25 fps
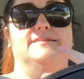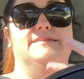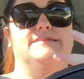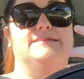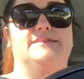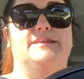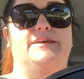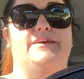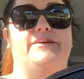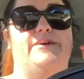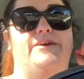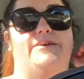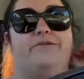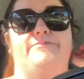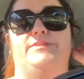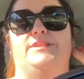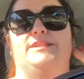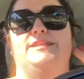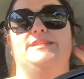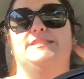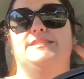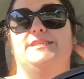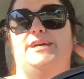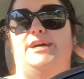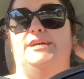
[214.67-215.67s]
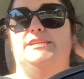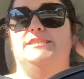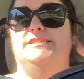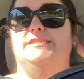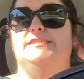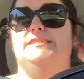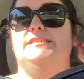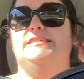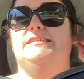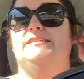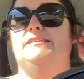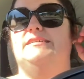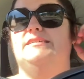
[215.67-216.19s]
So I'm really
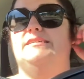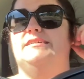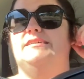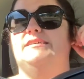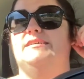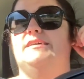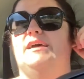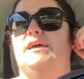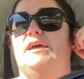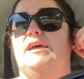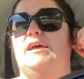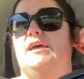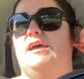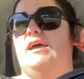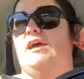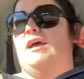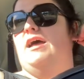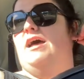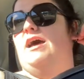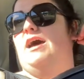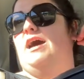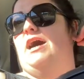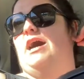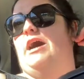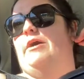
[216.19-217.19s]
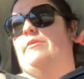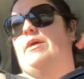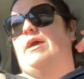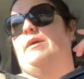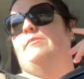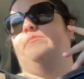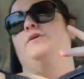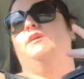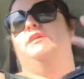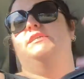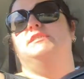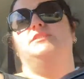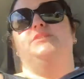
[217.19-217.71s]
excited.
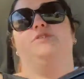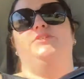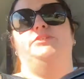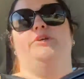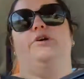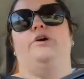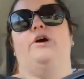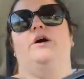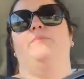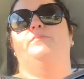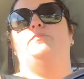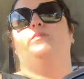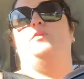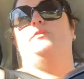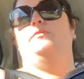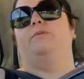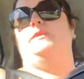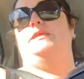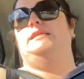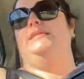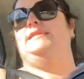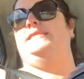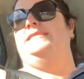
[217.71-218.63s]
And plus two, I probably